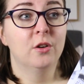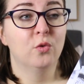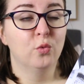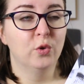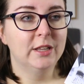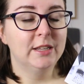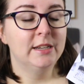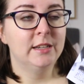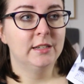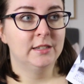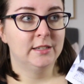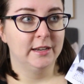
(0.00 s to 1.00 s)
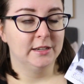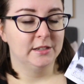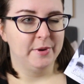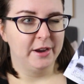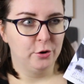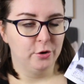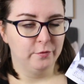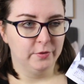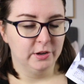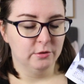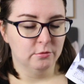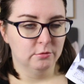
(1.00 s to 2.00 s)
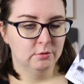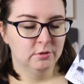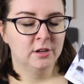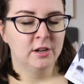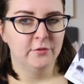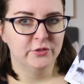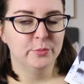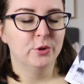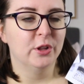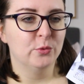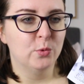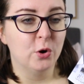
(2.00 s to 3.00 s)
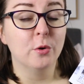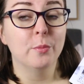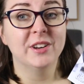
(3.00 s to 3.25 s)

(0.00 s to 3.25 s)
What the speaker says: really seek to make her feel comfortable and welcome.